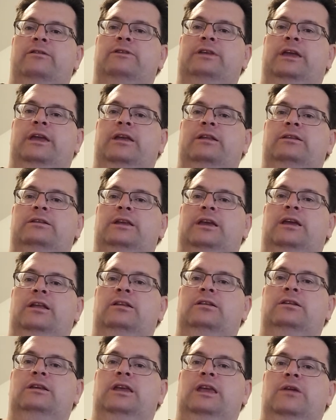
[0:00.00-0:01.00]
then
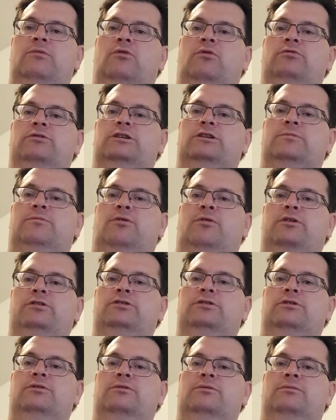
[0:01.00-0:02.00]
then He won't
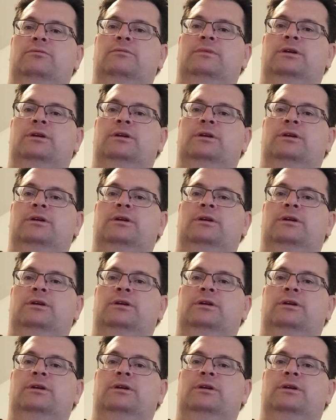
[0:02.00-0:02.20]
disappoint you.